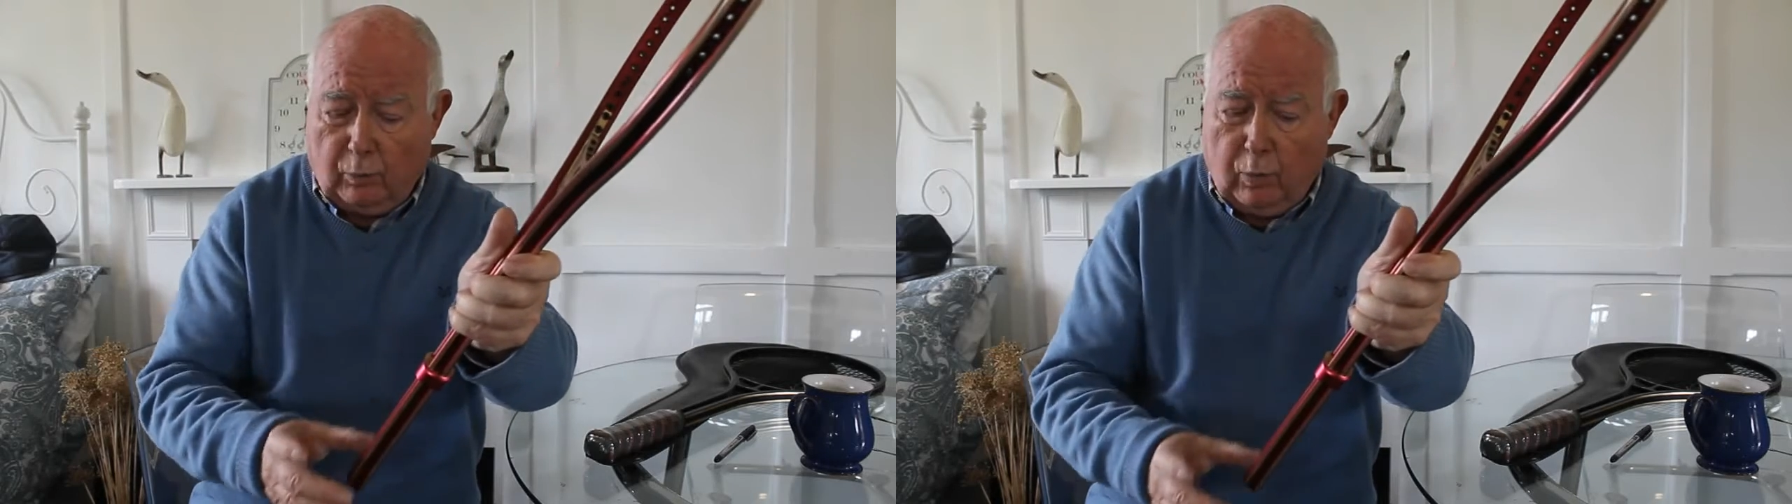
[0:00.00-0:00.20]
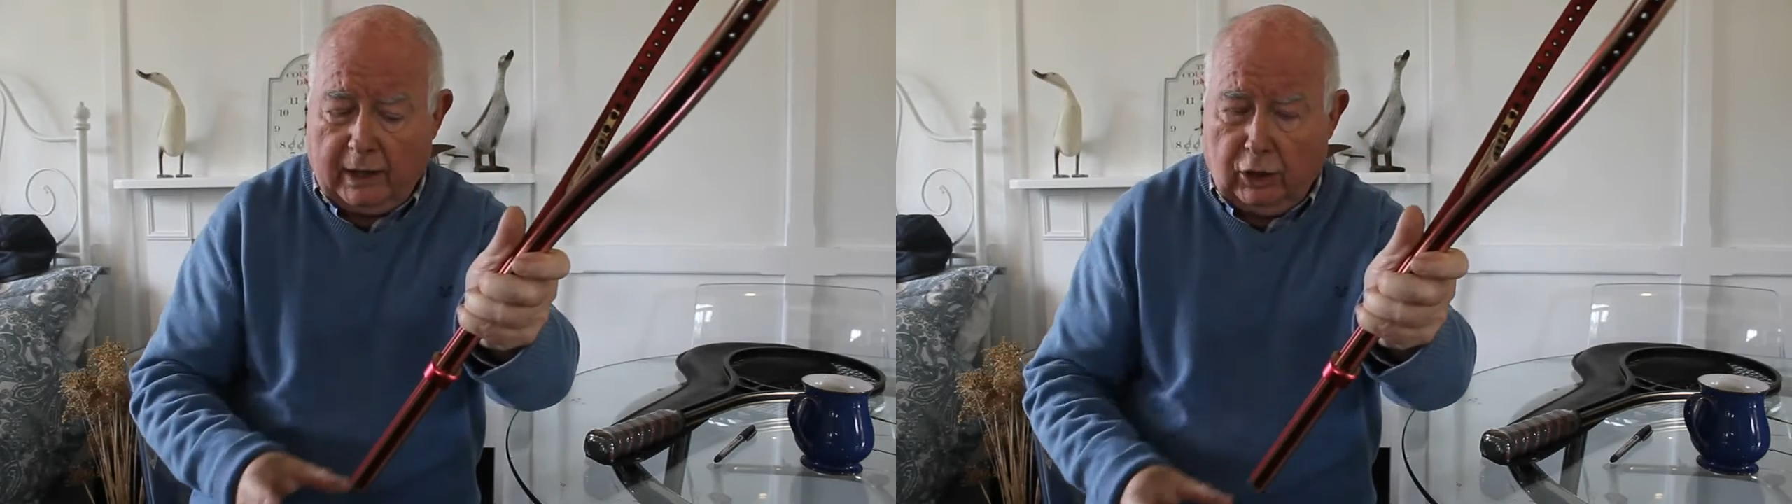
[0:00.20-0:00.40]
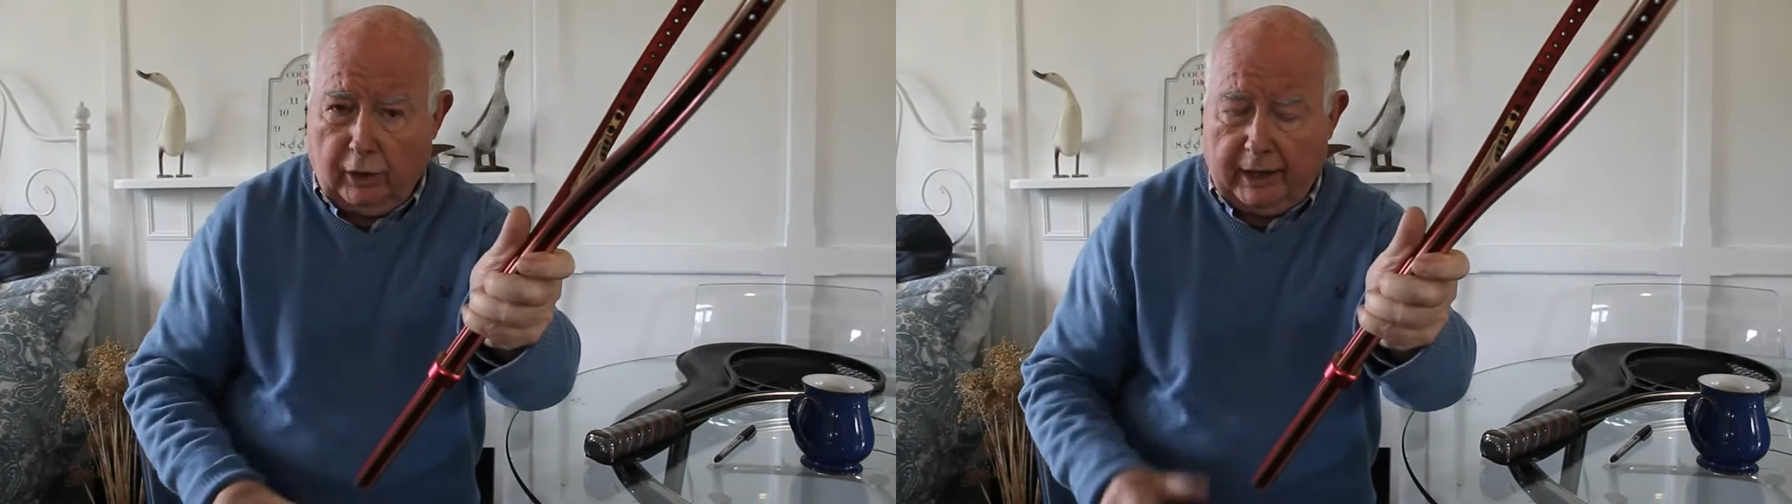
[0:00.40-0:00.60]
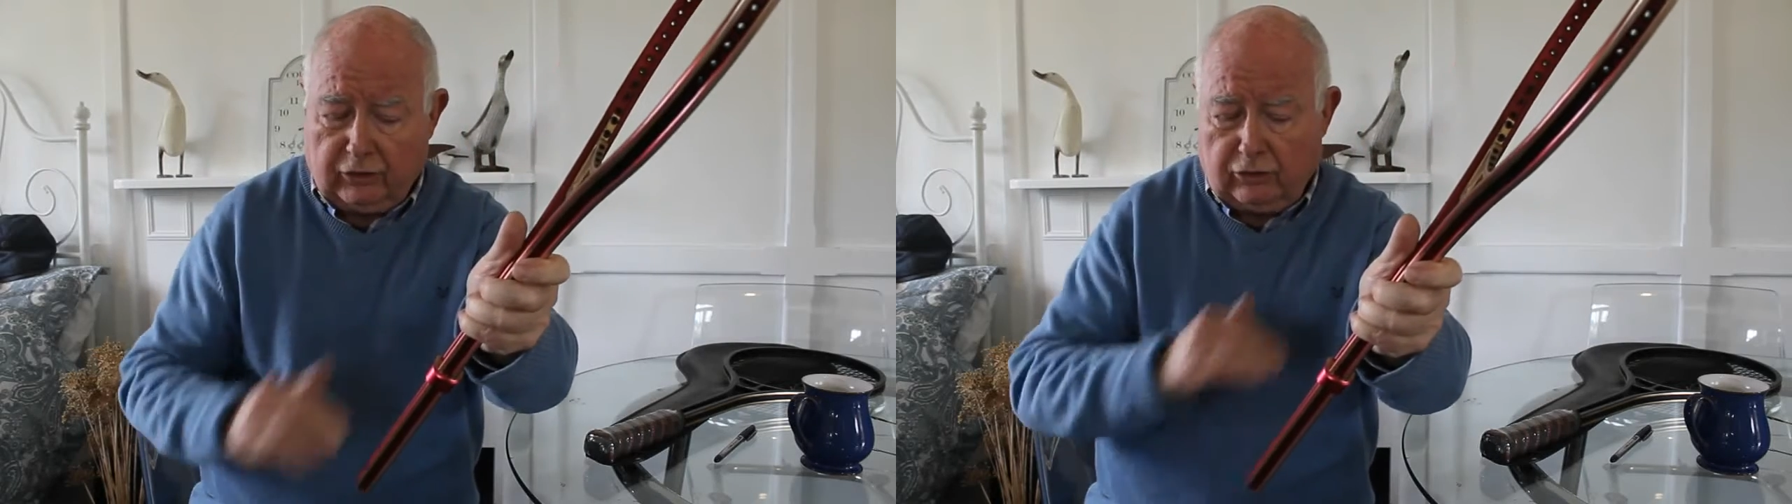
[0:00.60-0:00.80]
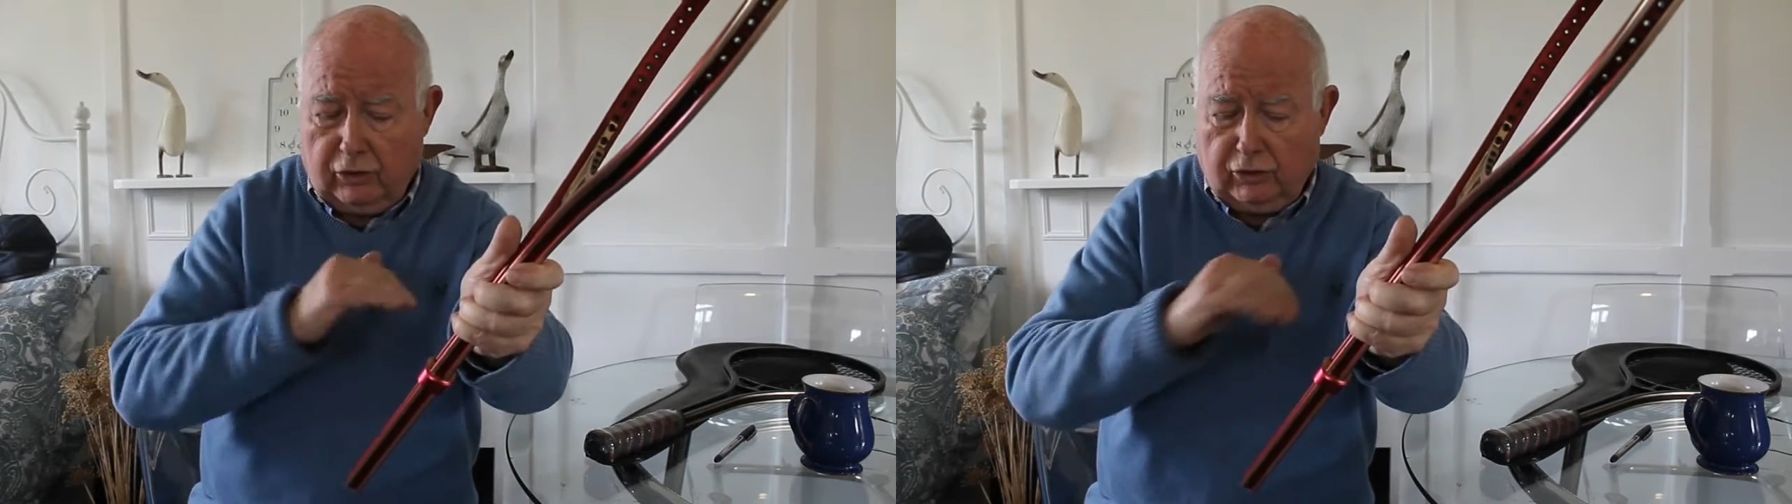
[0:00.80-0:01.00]
one long
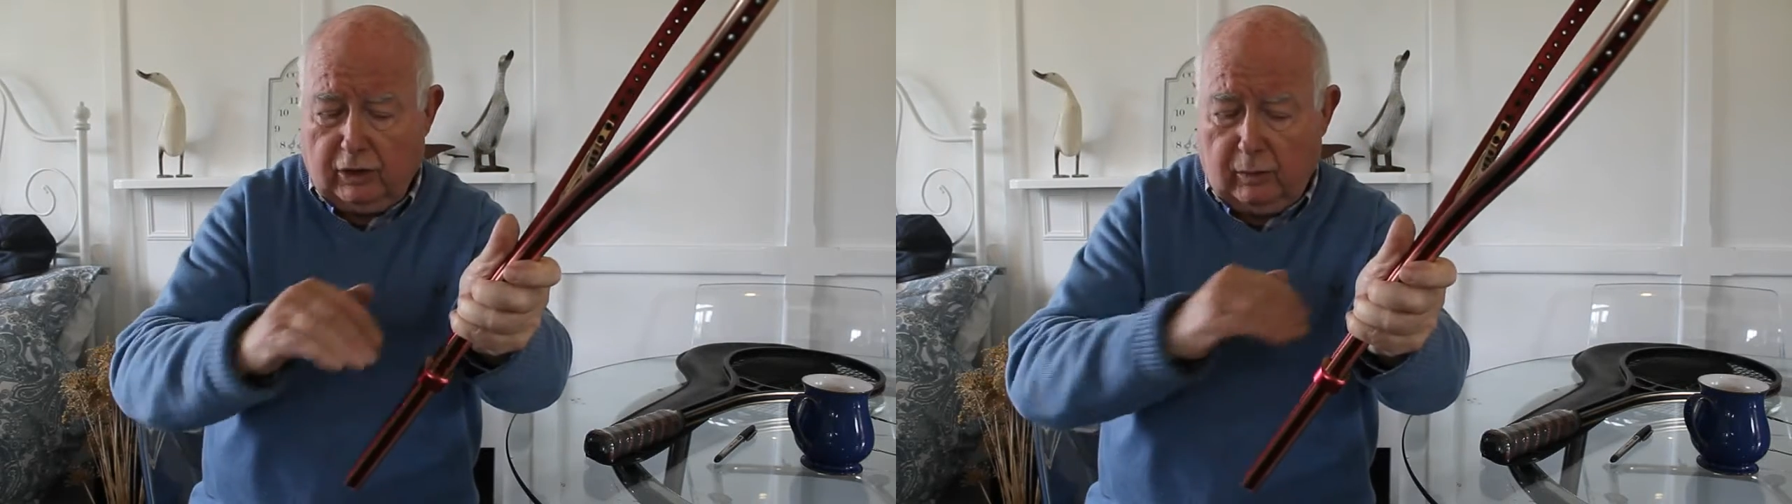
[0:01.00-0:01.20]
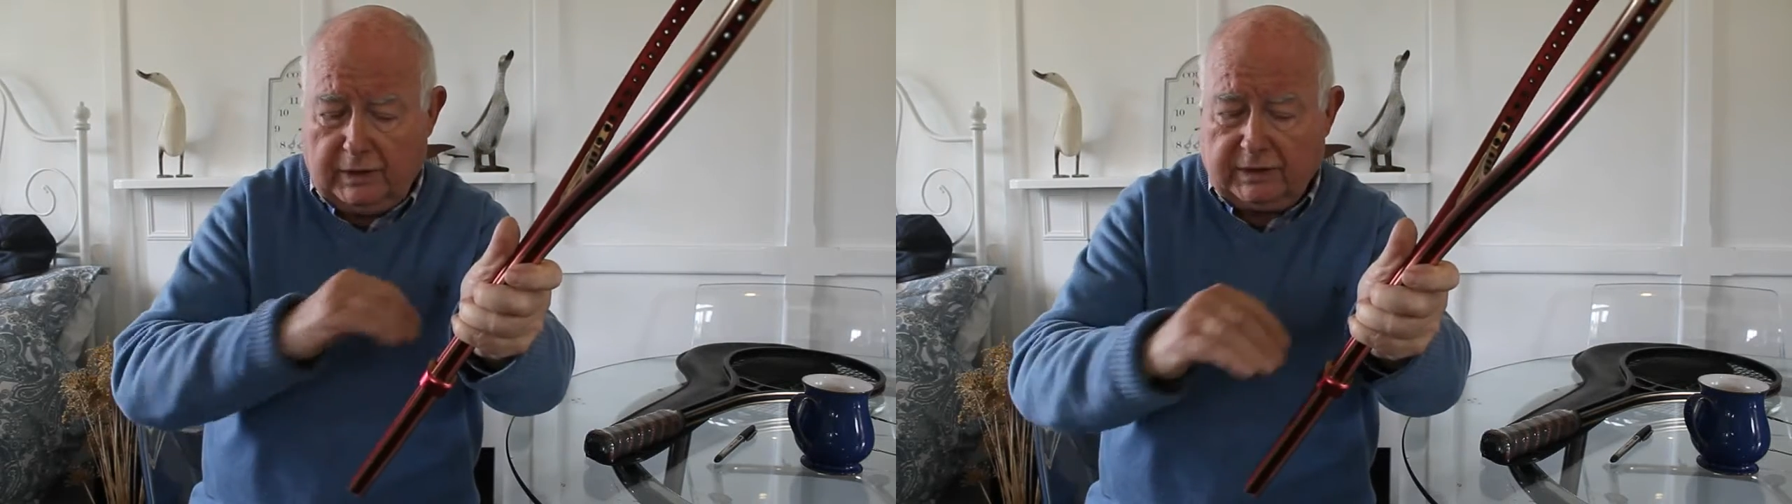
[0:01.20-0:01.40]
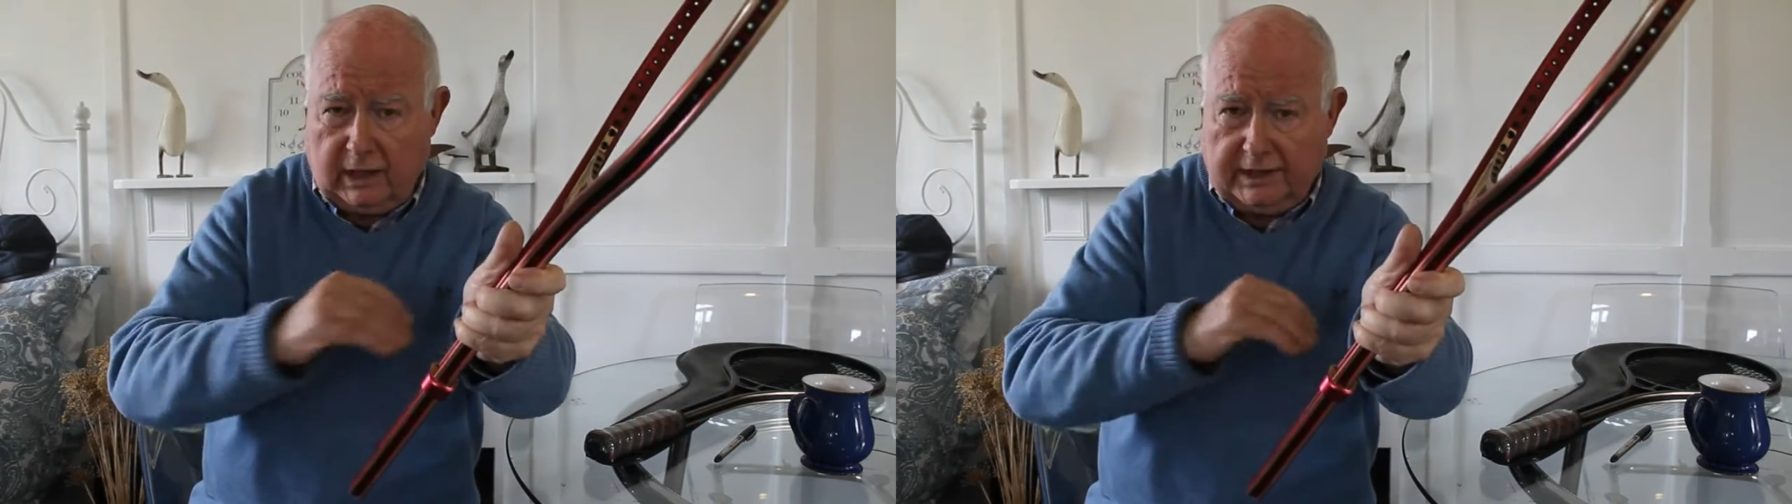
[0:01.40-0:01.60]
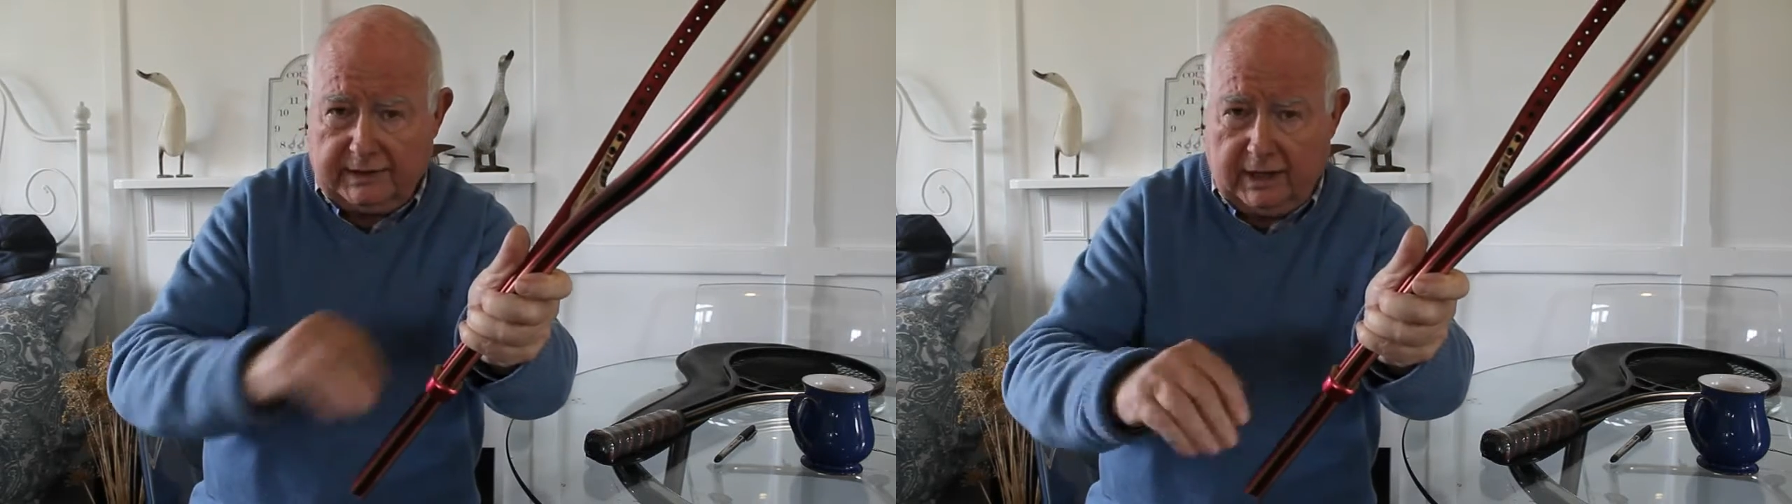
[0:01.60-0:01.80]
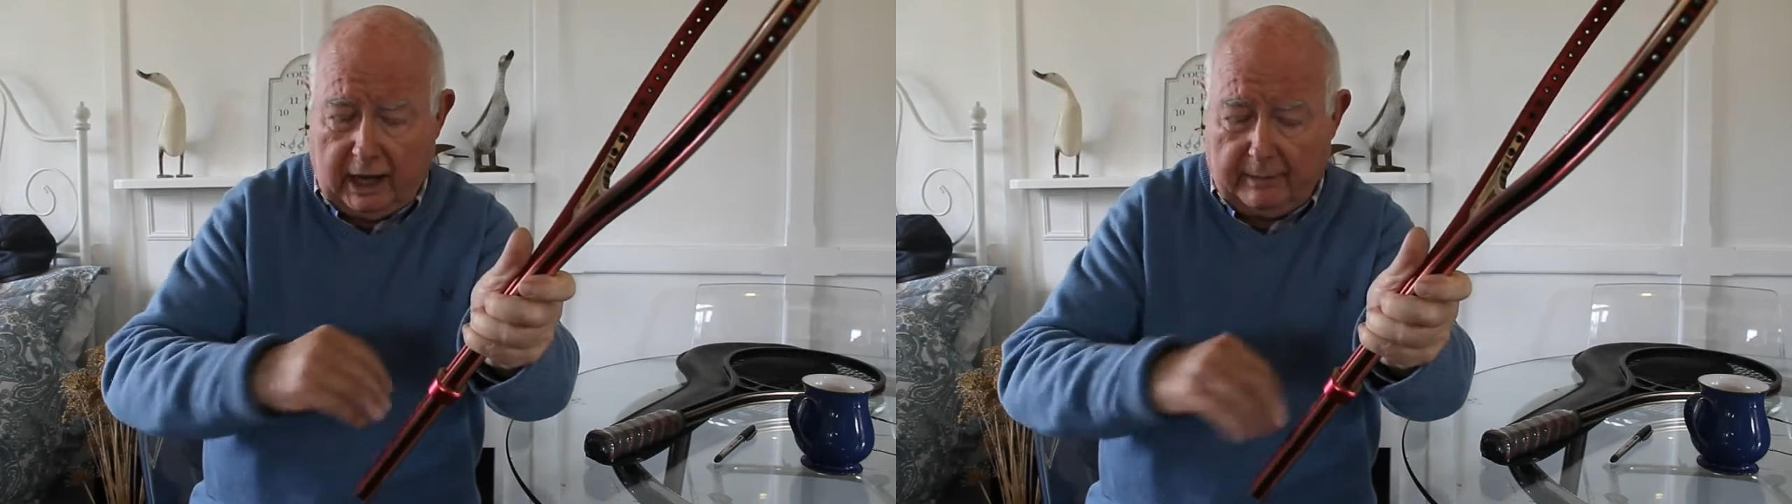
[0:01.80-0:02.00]
extrusion, and we slice
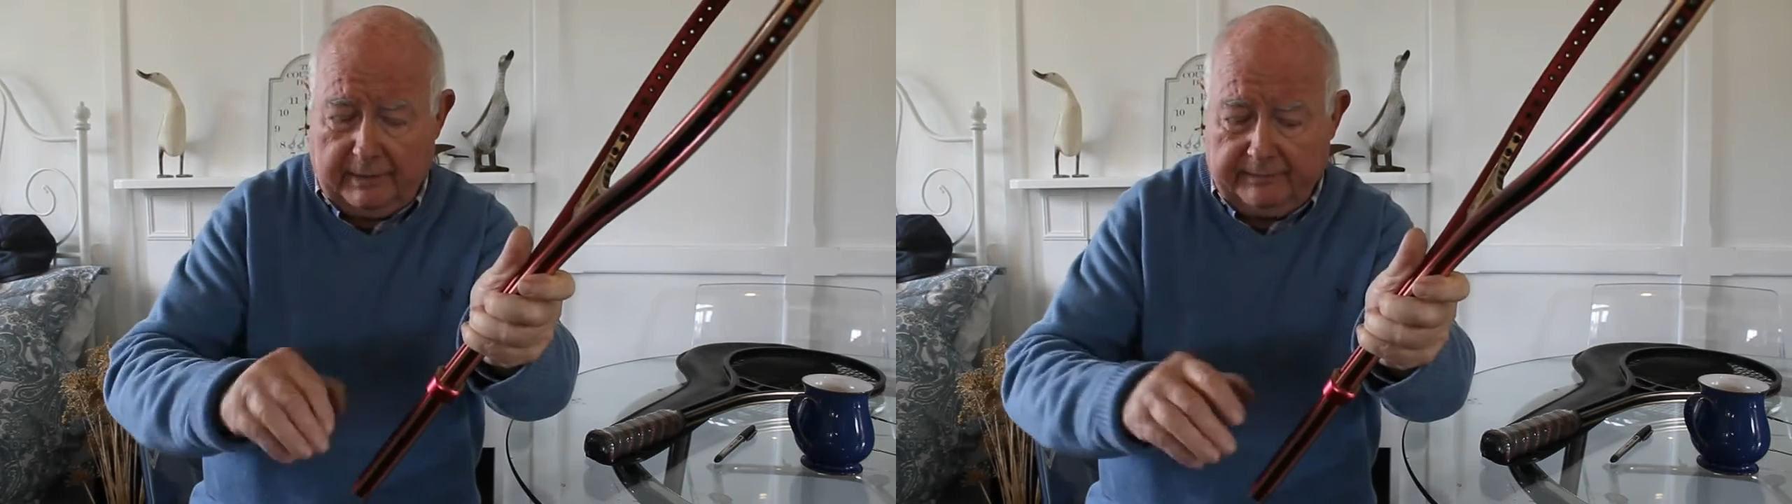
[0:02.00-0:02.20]
it up.